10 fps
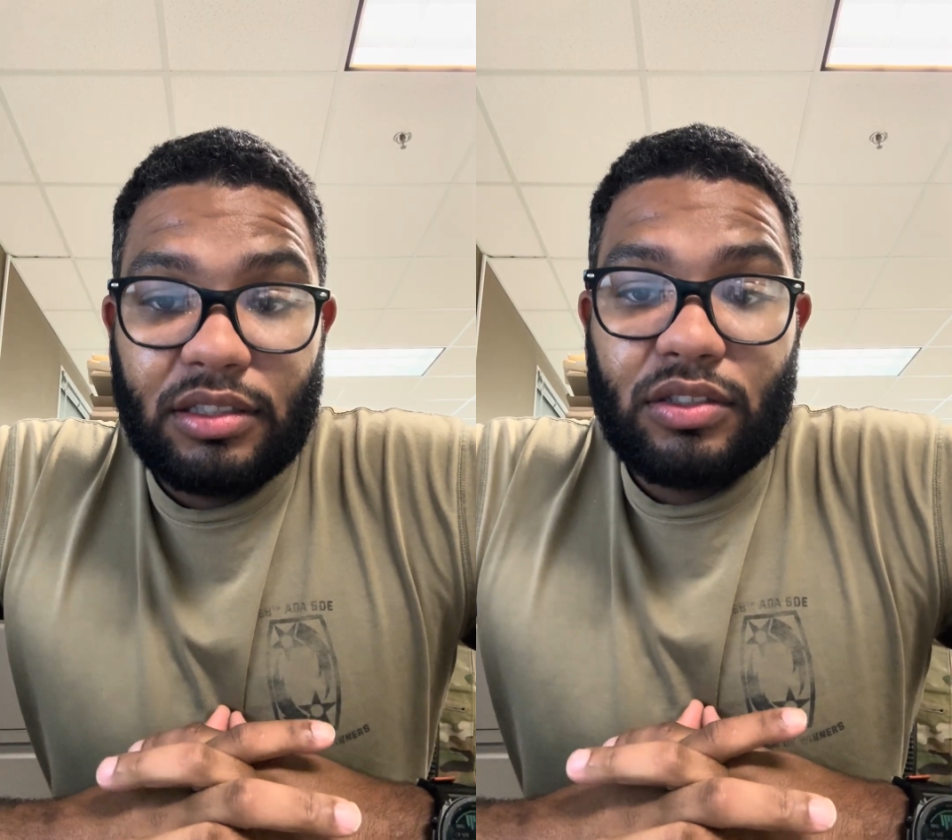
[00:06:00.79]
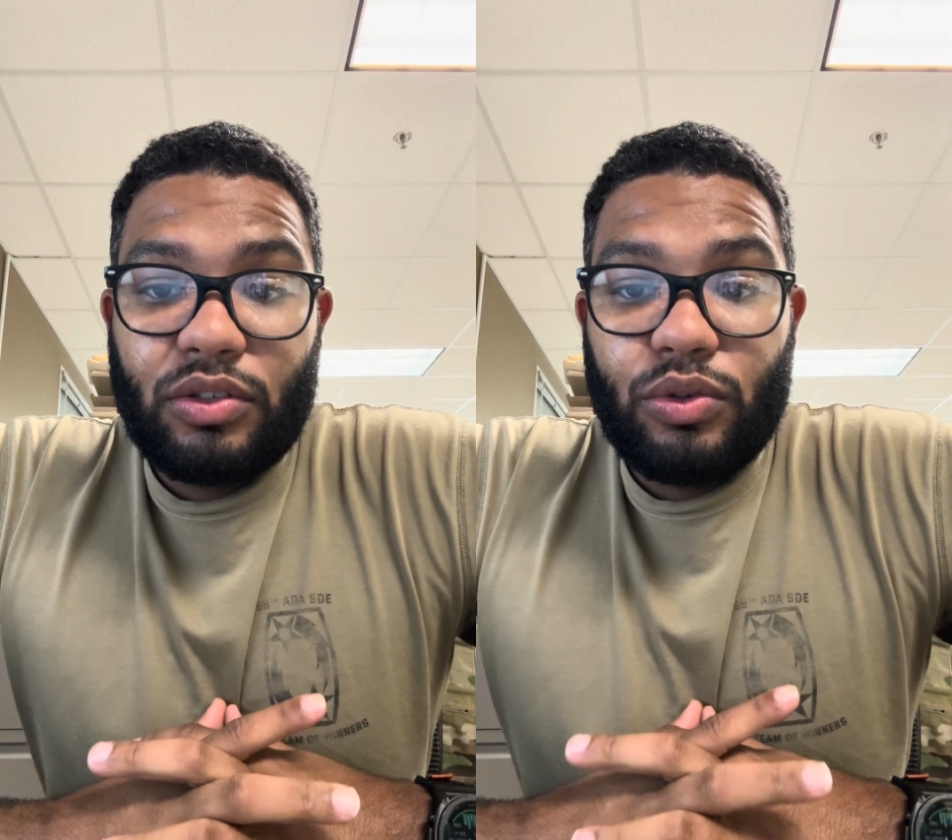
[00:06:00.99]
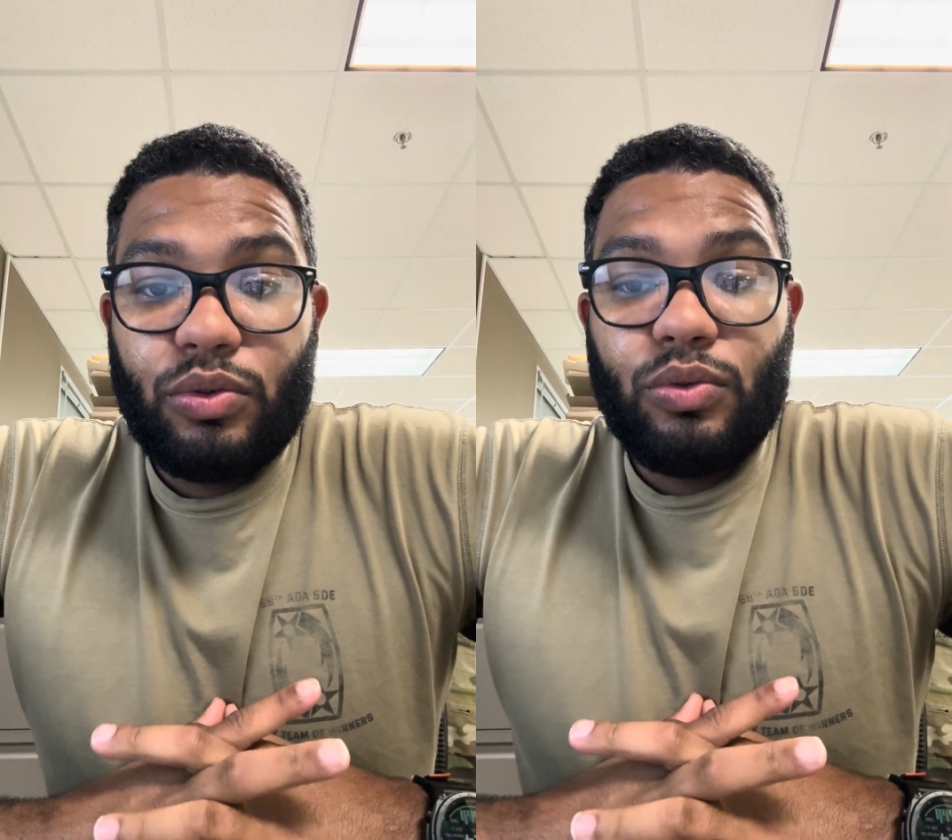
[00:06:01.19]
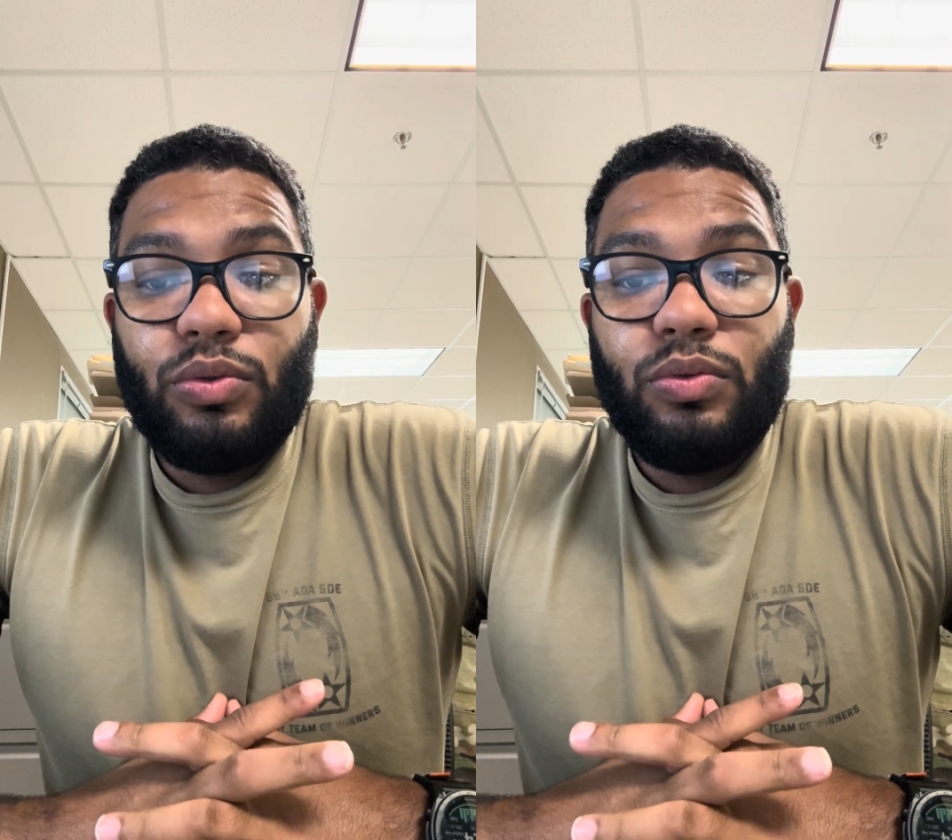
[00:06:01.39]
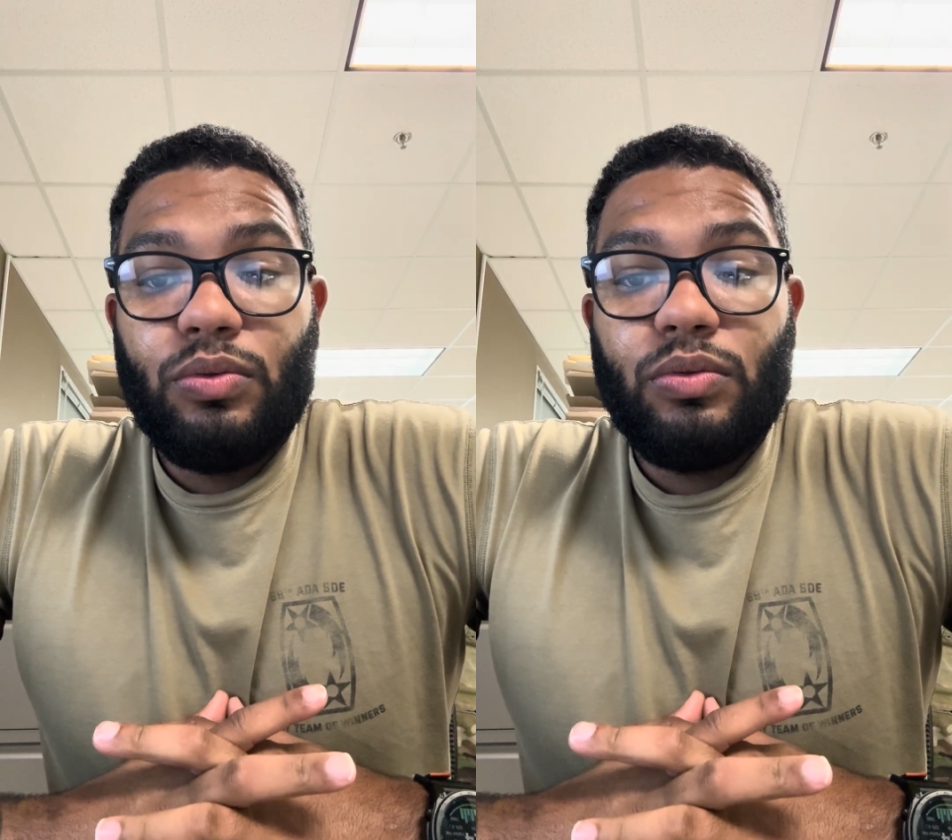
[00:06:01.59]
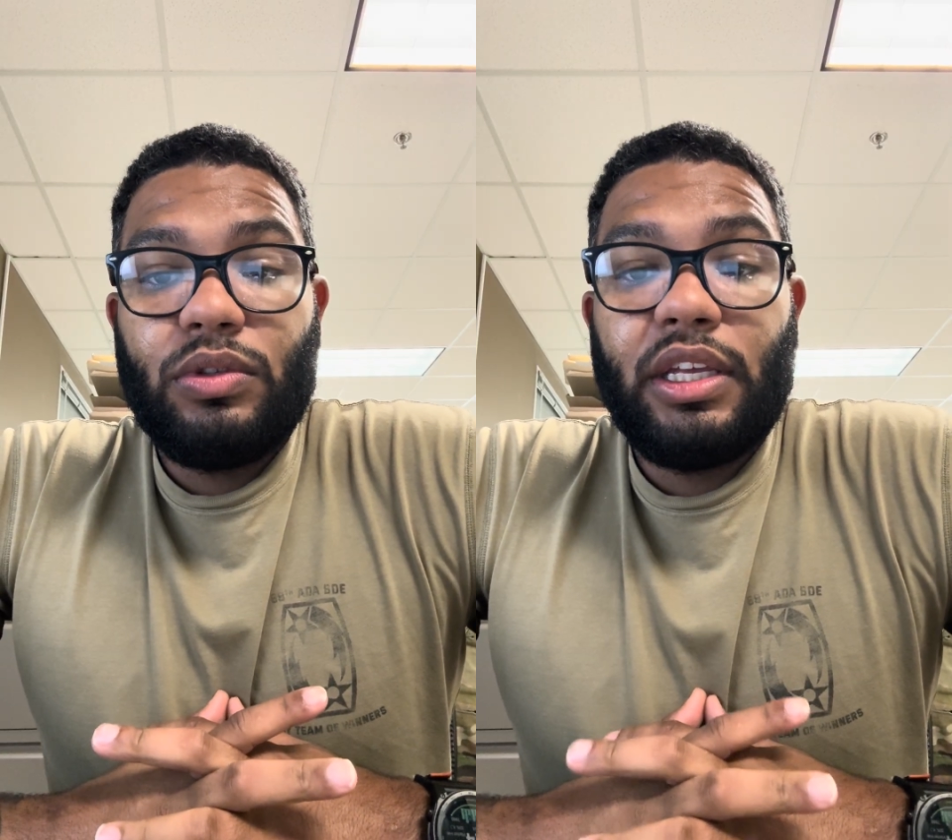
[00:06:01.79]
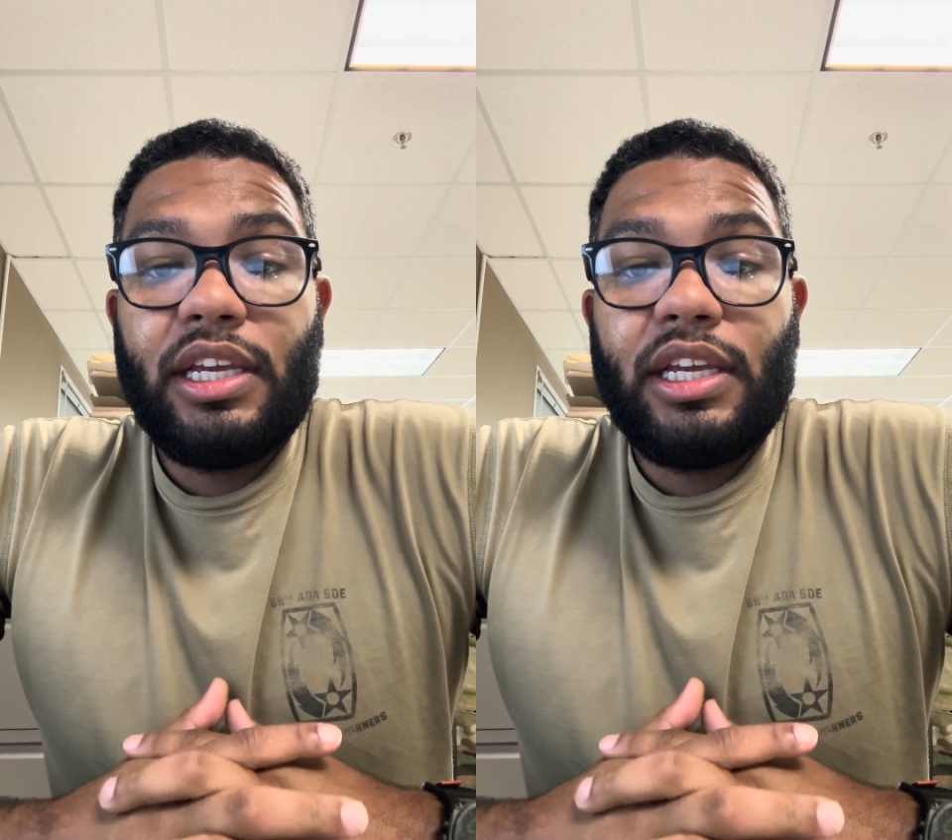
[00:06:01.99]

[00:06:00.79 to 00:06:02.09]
to the